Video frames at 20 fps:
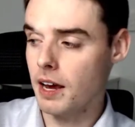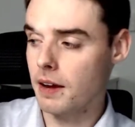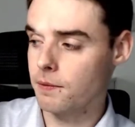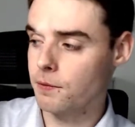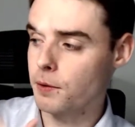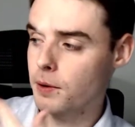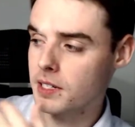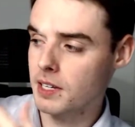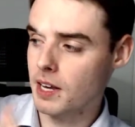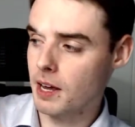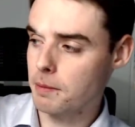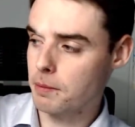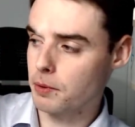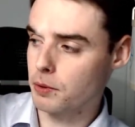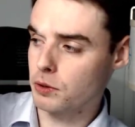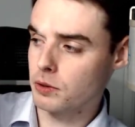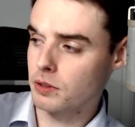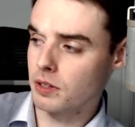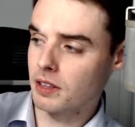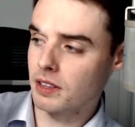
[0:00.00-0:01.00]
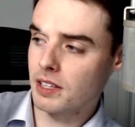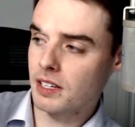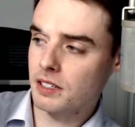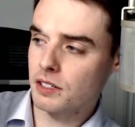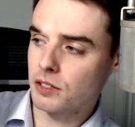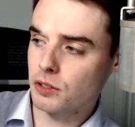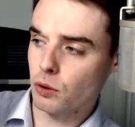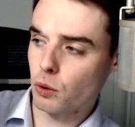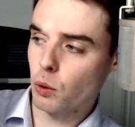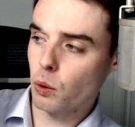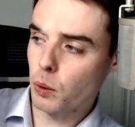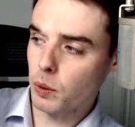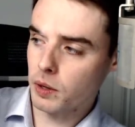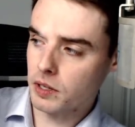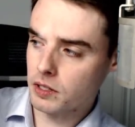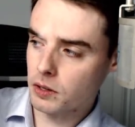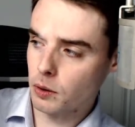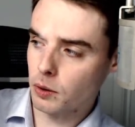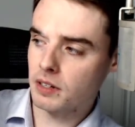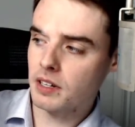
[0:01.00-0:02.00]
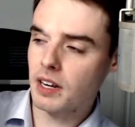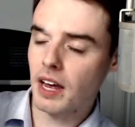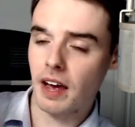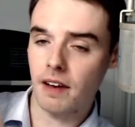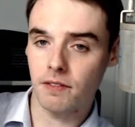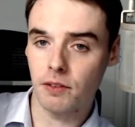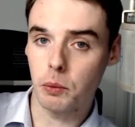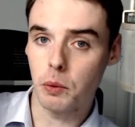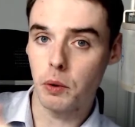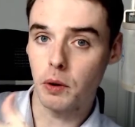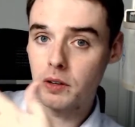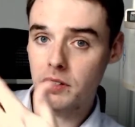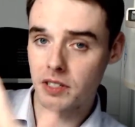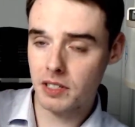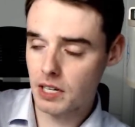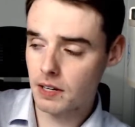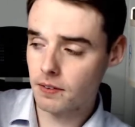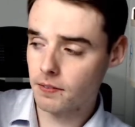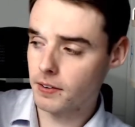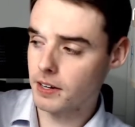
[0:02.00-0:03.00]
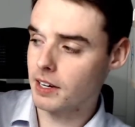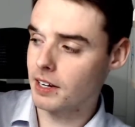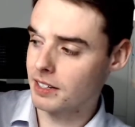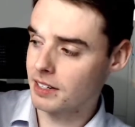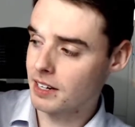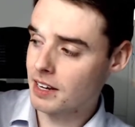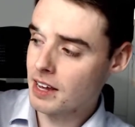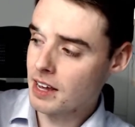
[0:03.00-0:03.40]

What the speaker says: For example, this is always going to have the word certificate.